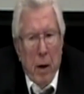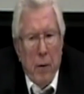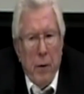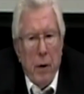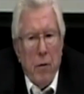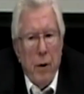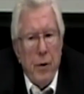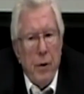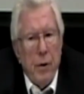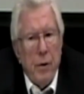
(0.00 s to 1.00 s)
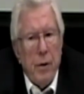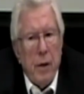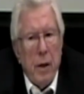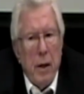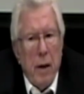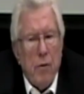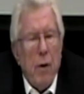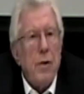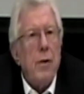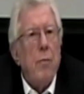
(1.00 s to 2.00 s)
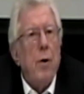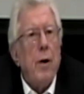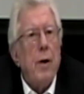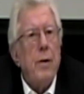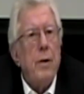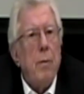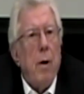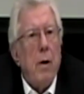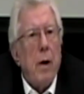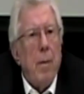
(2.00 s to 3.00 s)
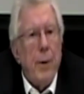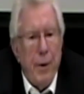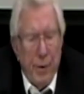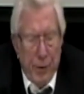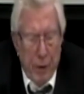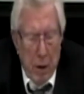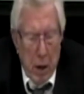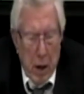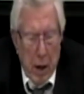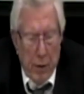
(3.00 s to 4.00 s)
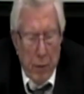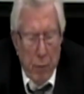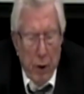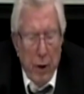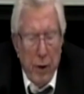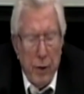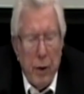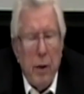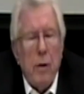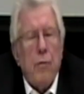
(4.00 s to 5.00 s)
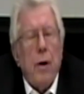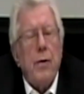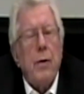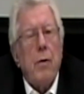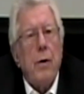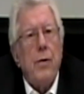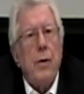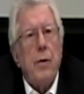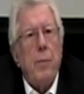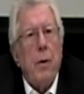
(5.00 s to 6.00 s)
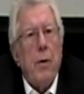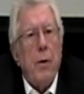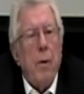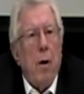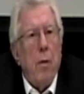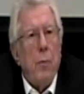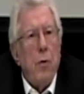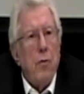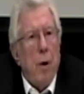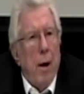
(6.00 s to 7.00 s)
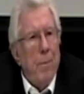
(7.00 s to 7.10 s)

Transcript: The Christians did not trust the workers, they were all communists, and the workers didn't trust the Christians because they were all bourgeois.